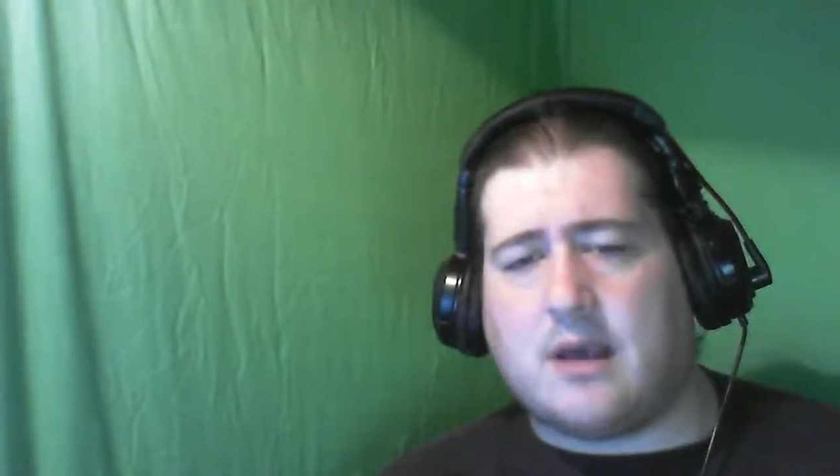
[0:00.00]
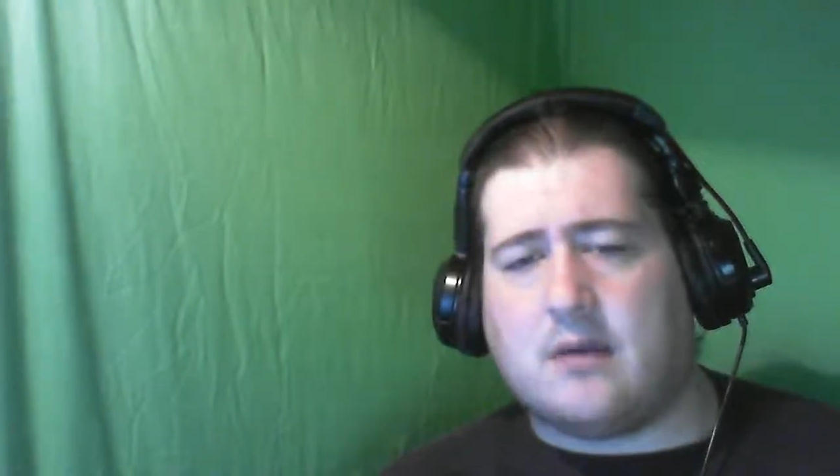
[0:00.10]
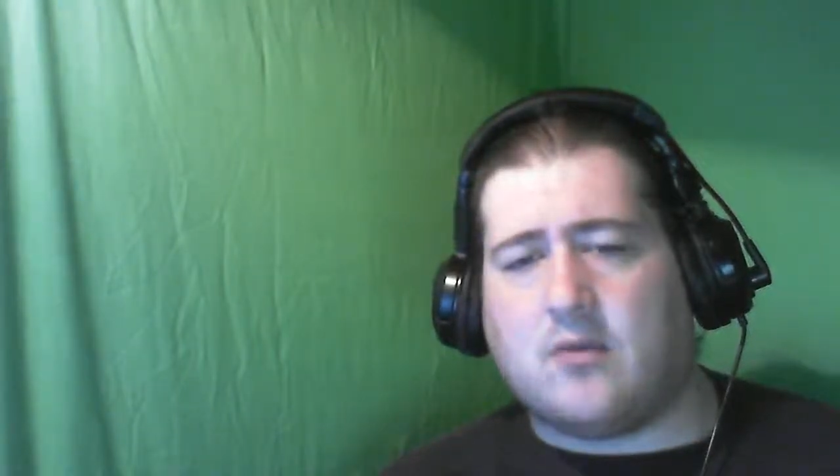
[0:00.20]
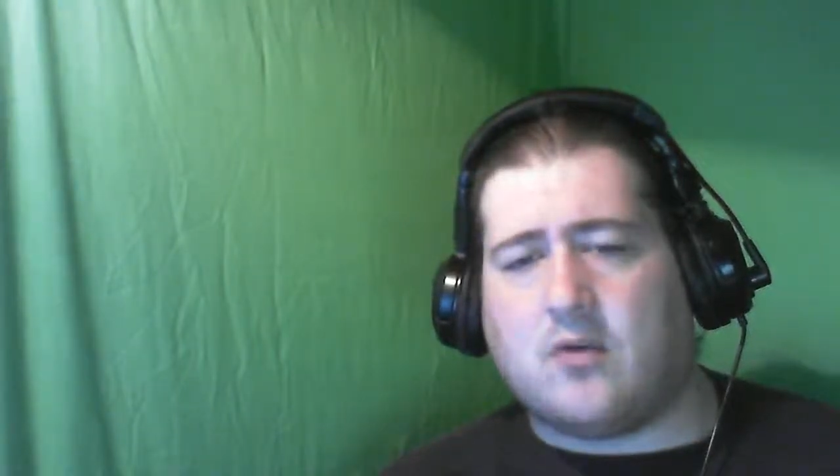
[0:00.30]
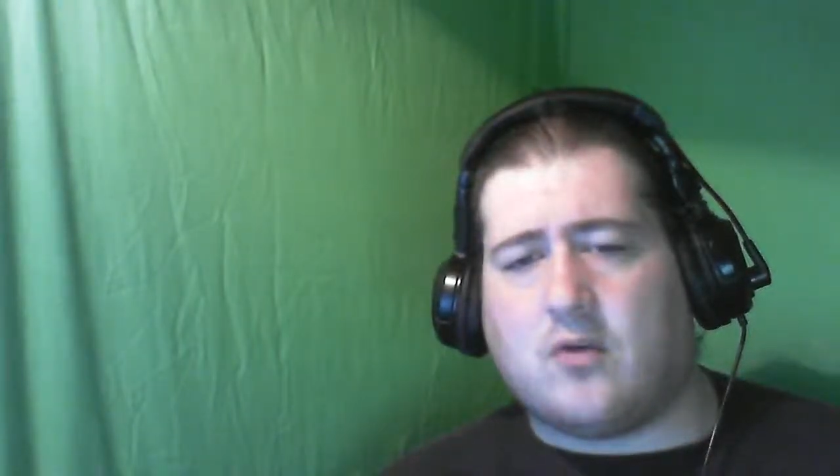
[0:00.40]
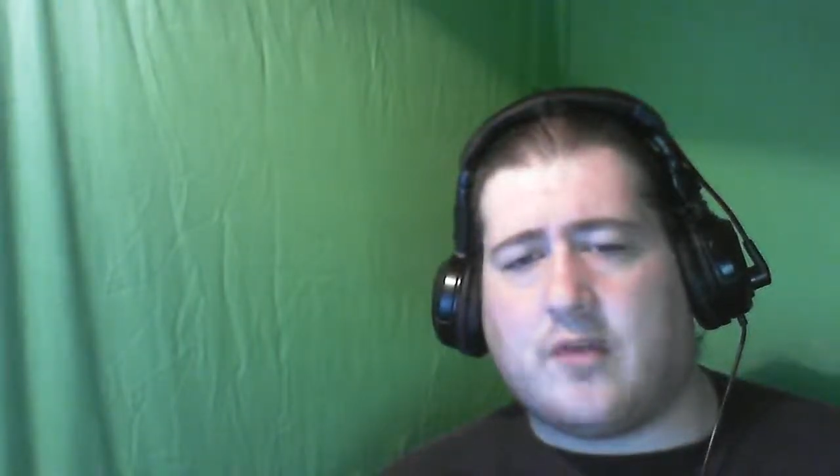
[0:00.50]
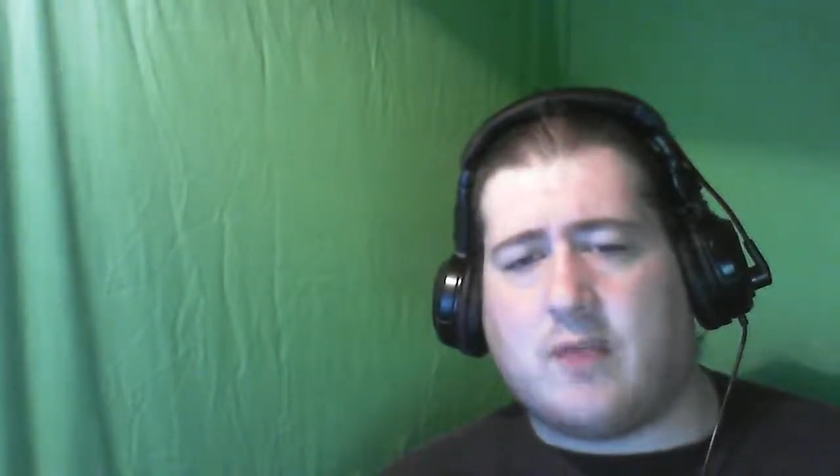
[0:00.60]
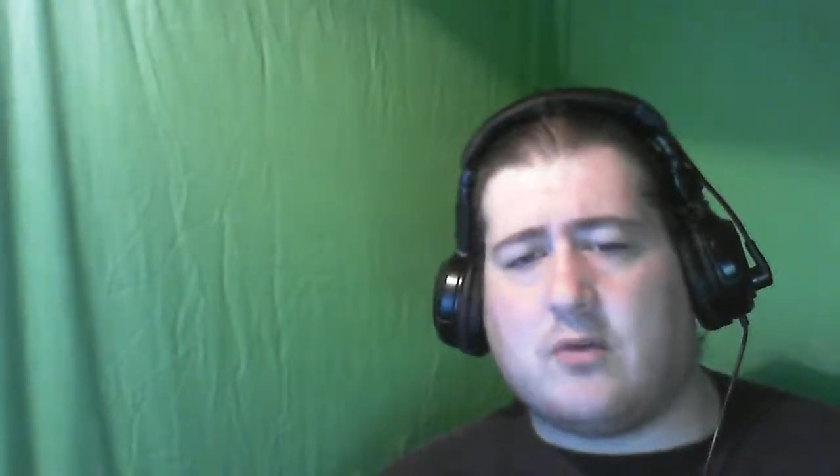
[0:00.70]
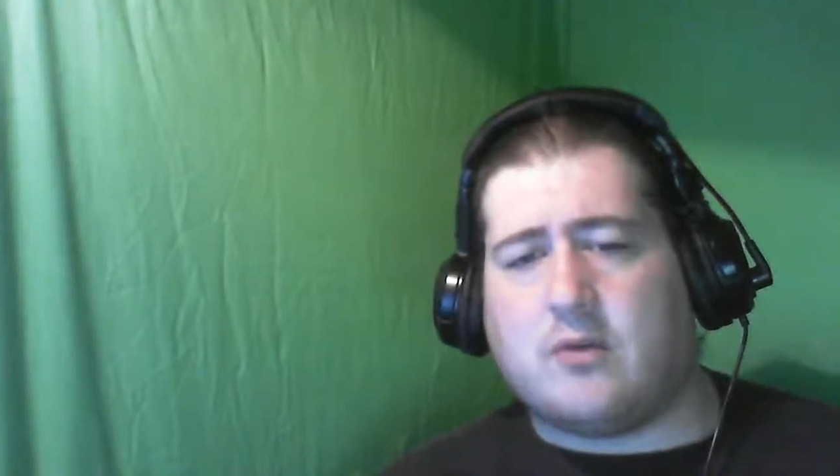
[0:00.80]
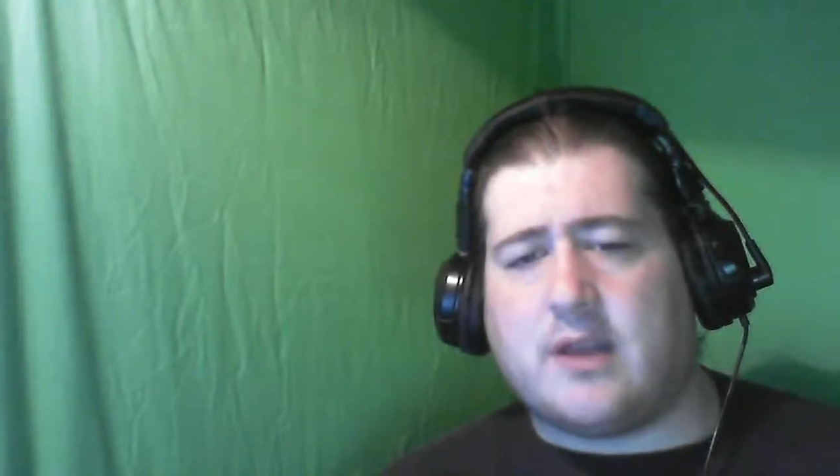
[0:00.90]
or they will
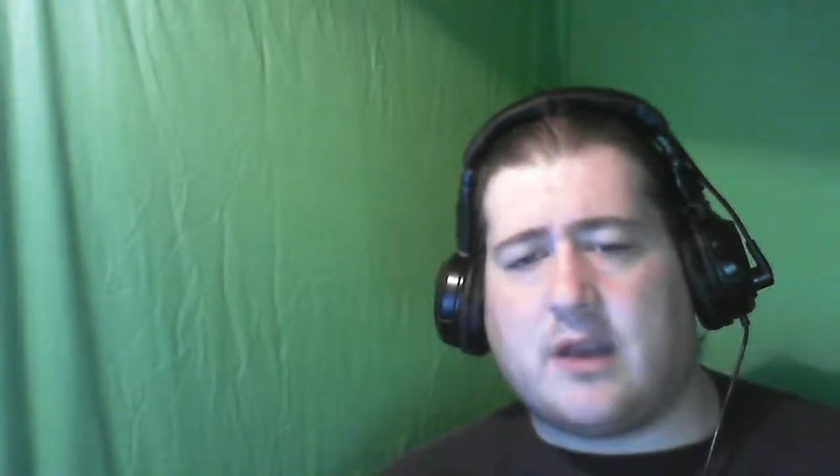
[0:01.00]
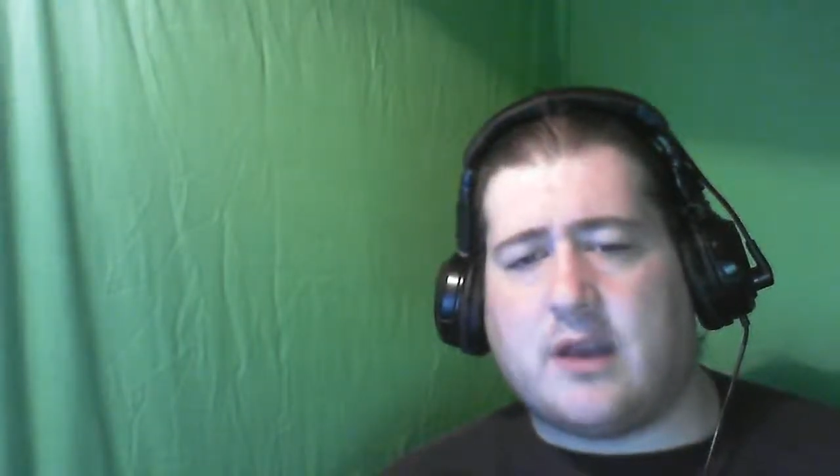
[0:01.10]
tell you